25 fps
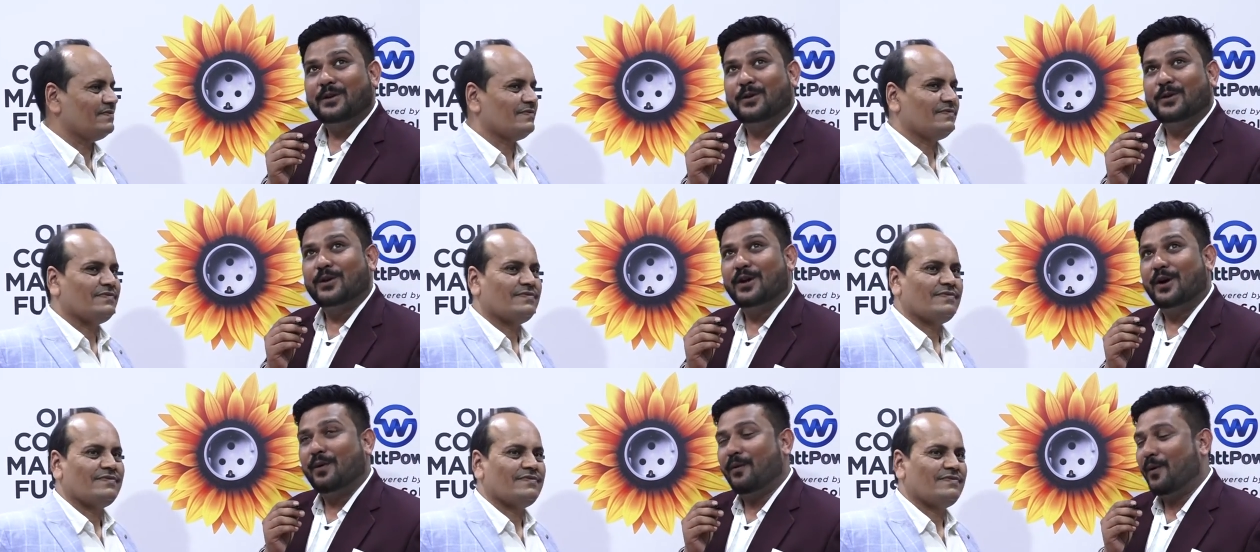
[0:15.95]

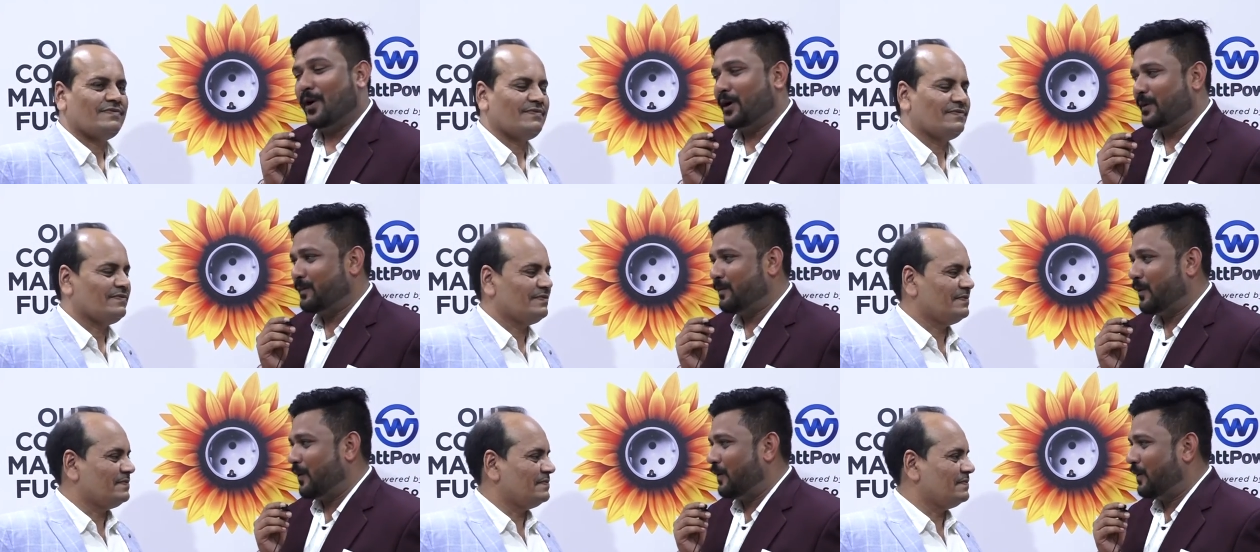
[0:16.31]
Speaker 1: to the
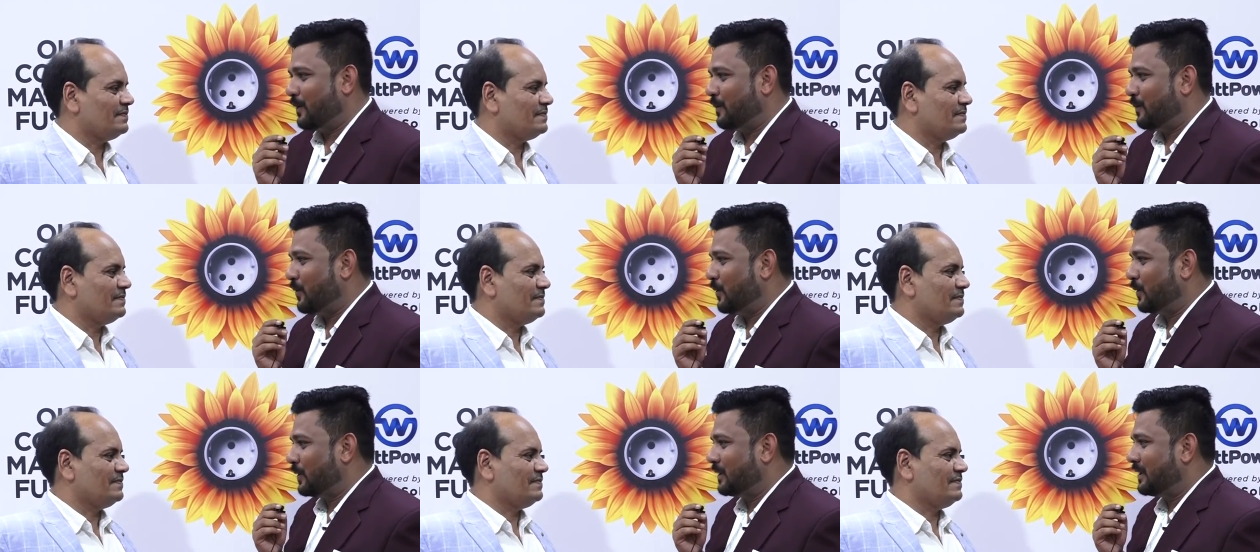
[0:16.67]
Watt Power
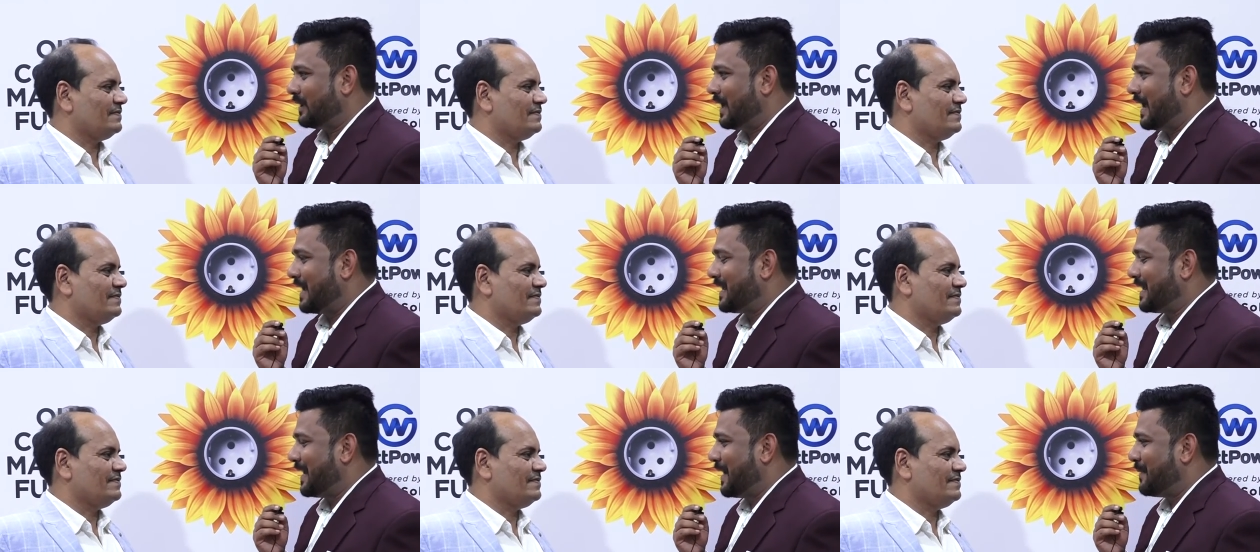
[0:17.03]
booth,
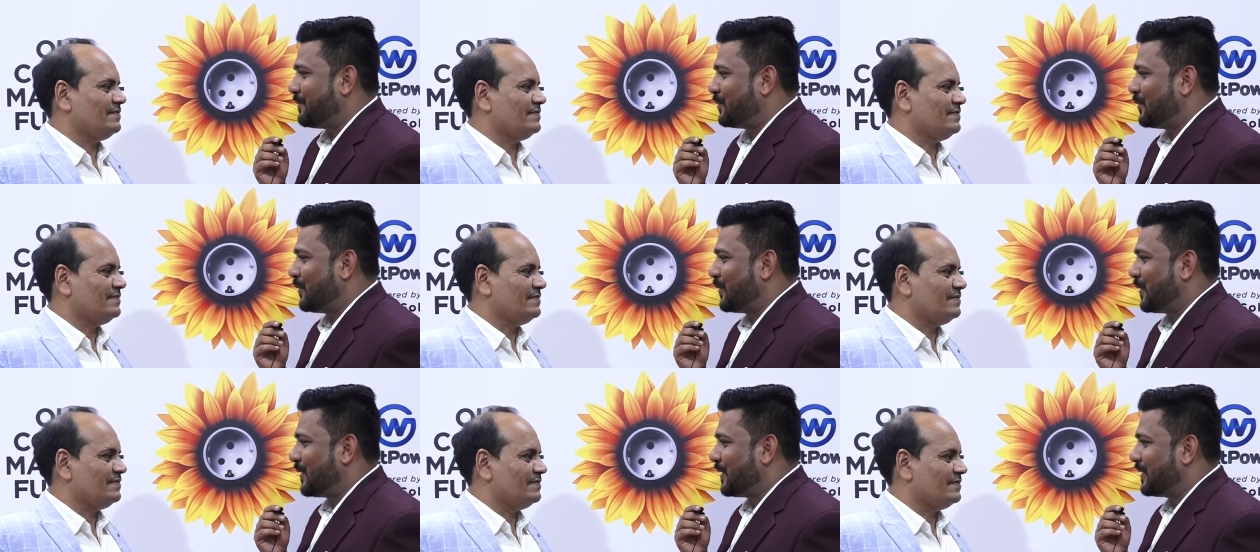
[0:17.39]
I came
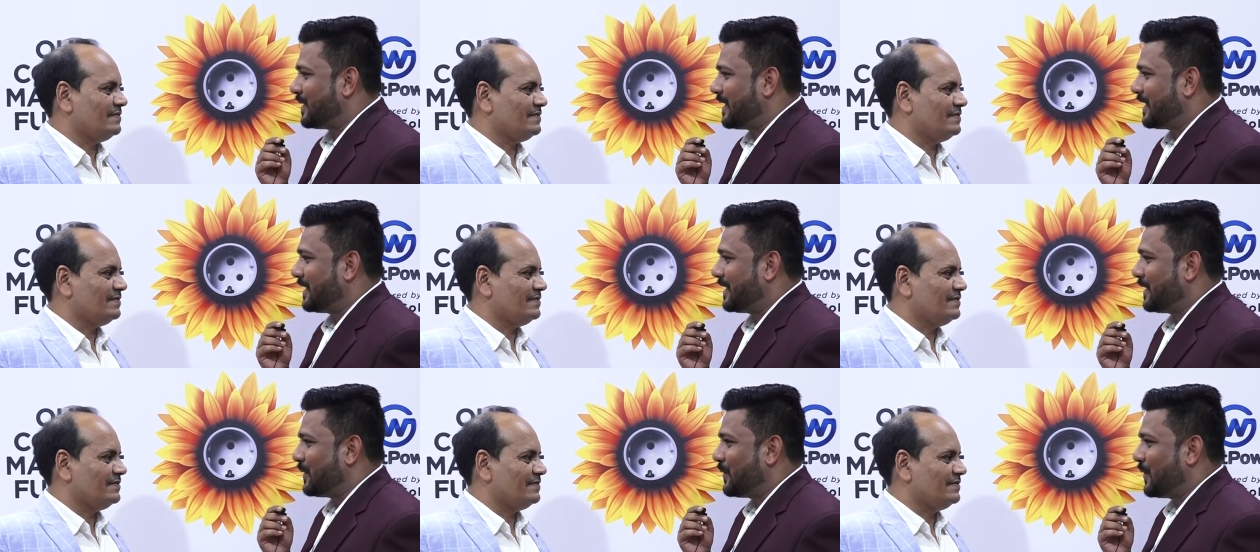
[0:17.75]
to know
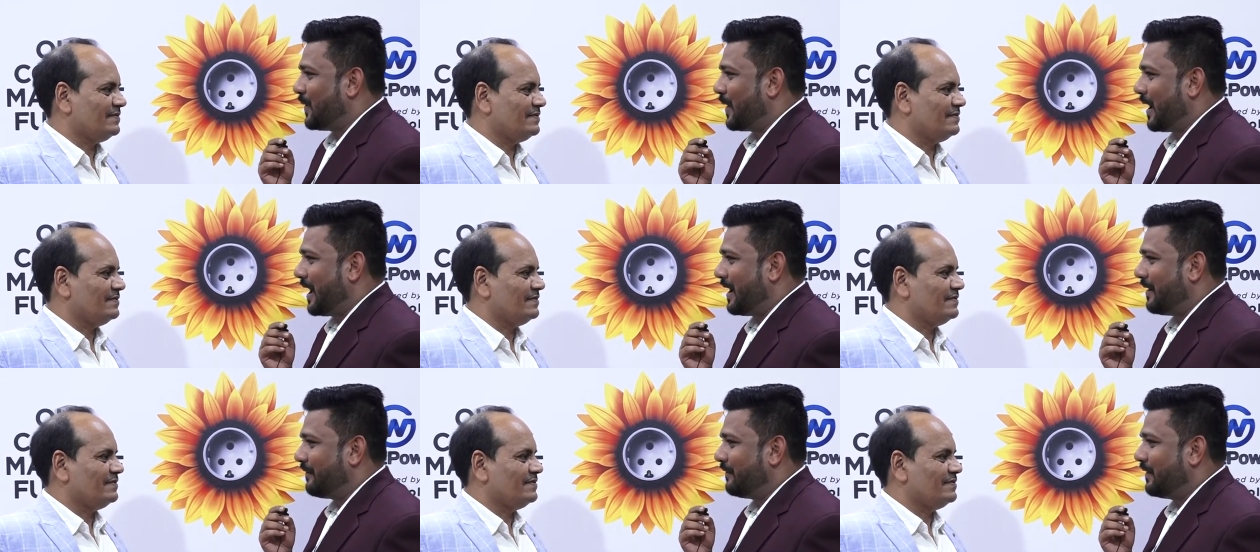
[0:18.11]
that you
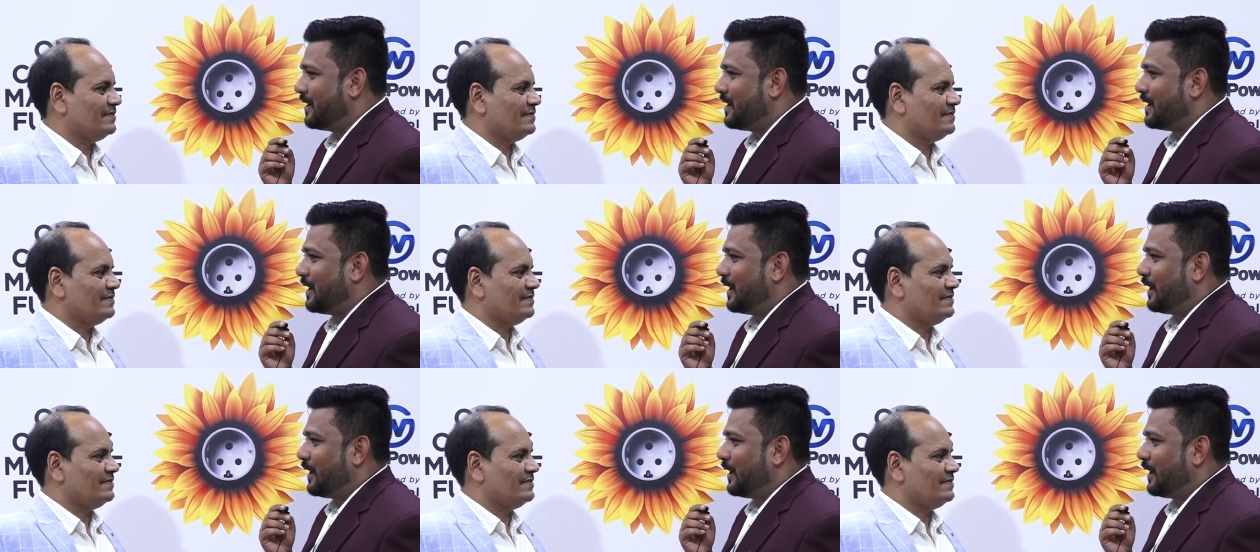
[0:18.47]
have